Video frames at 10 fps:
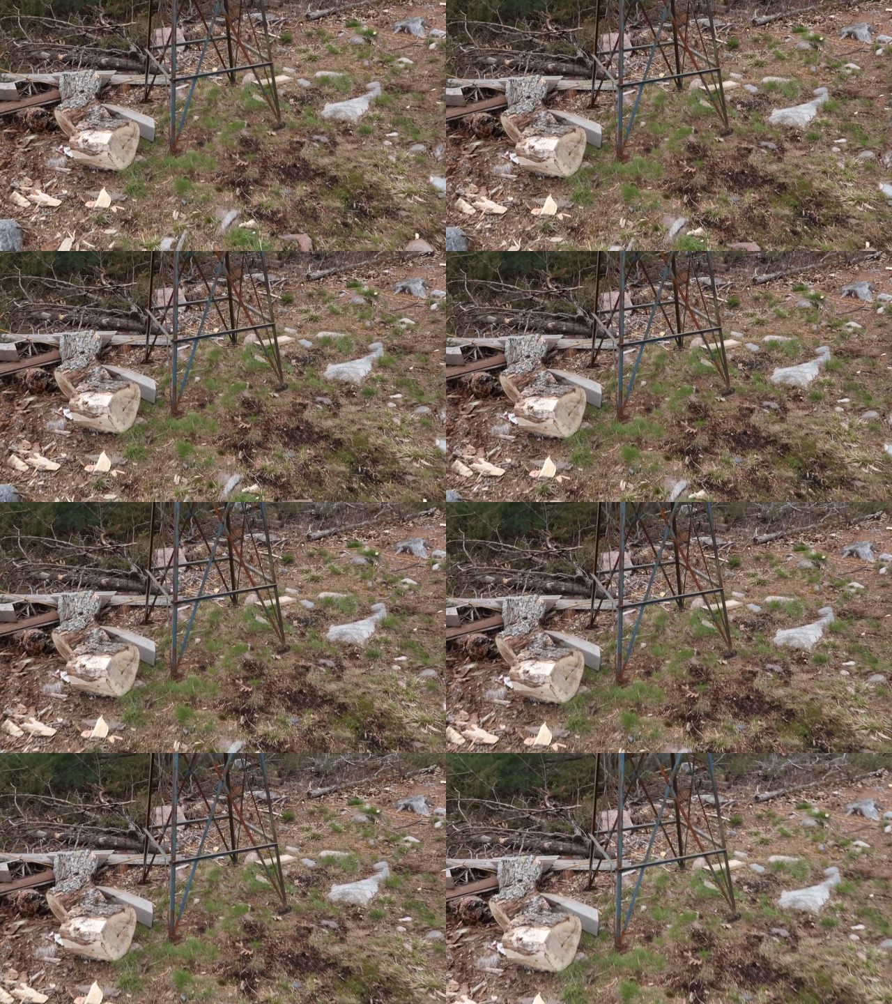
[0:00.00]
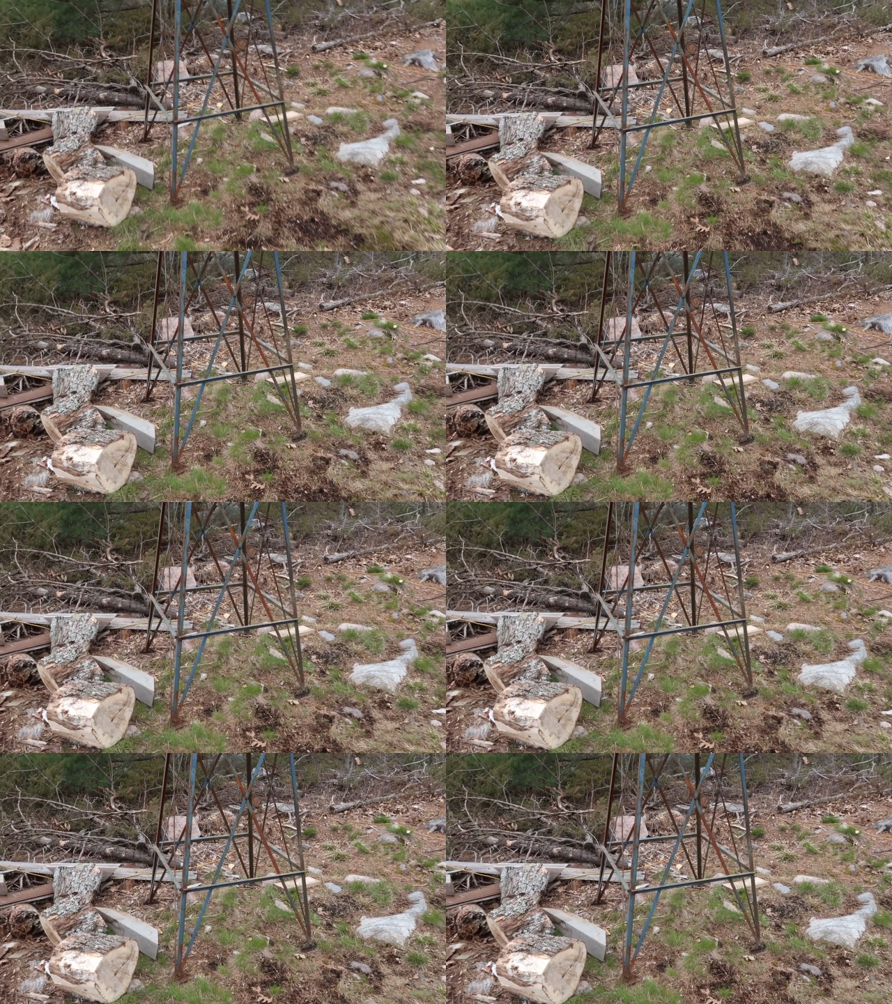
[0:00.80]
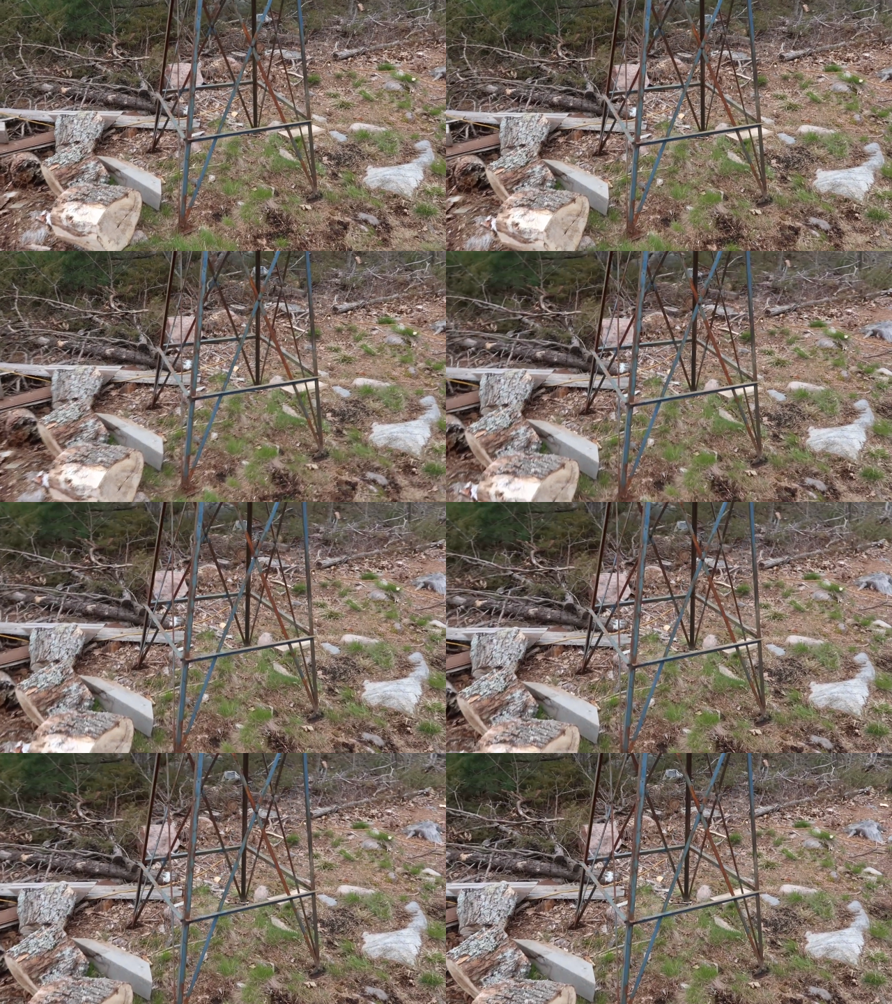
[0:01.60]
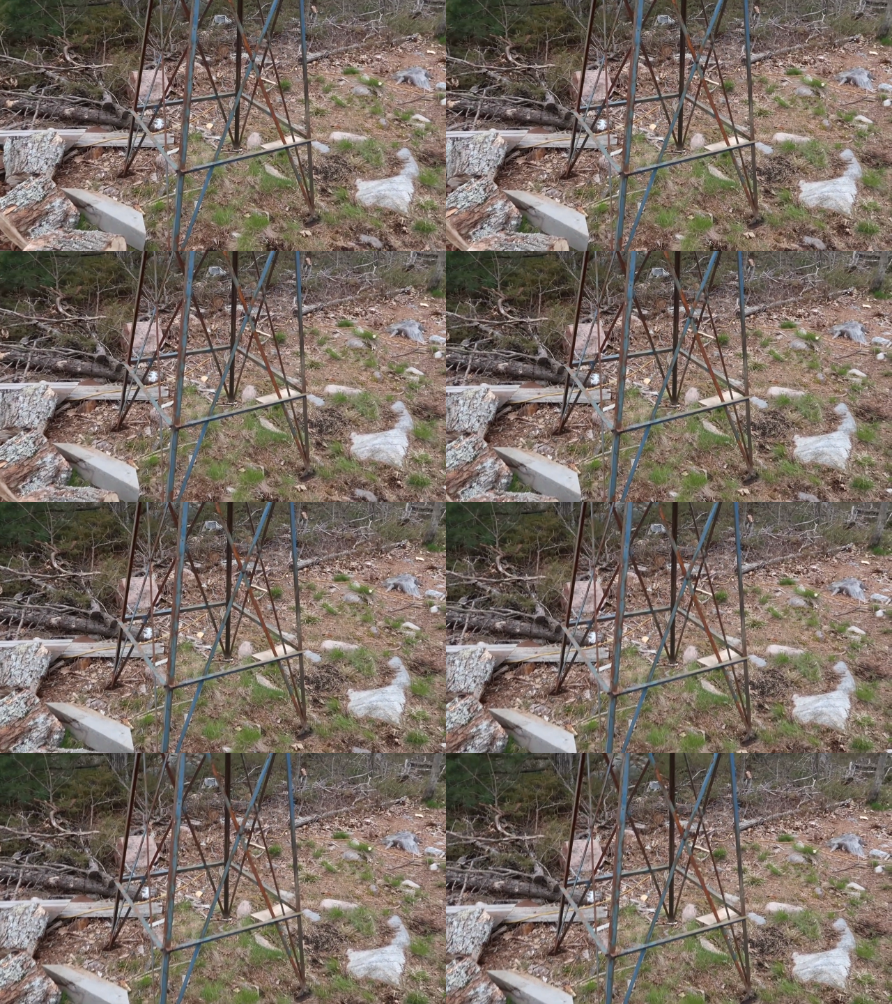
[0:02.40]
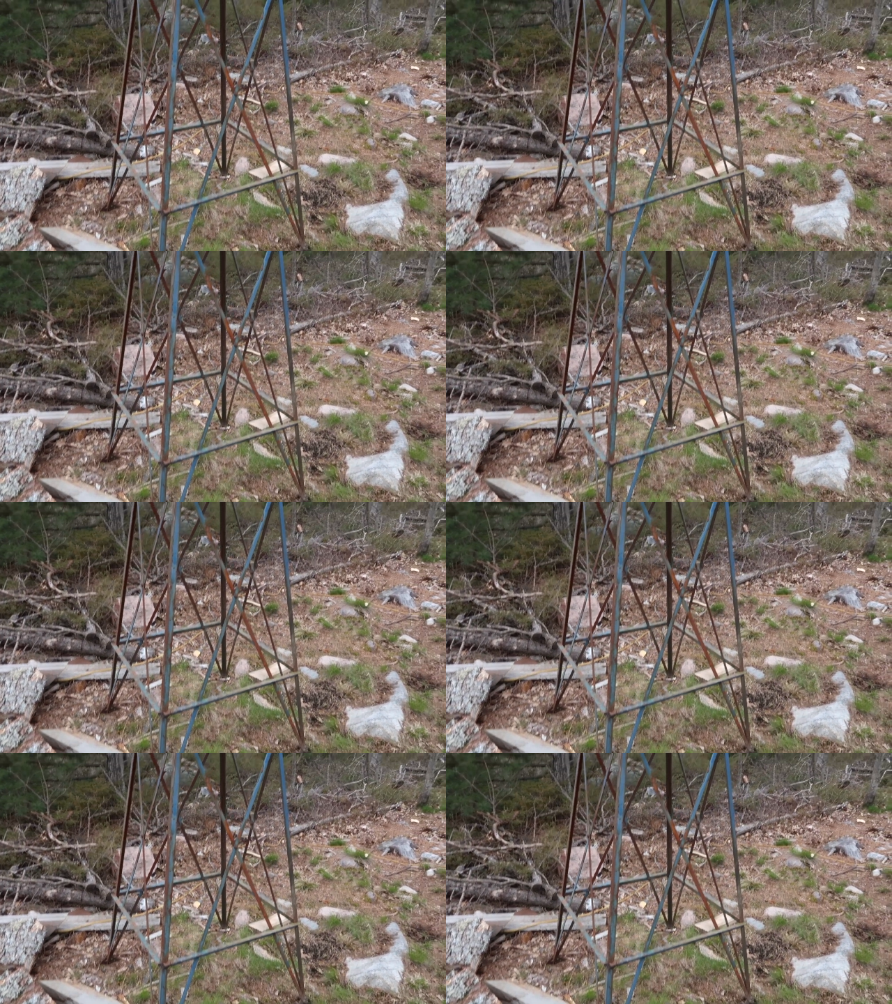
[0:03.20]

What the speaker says: [unreadable: no face in view]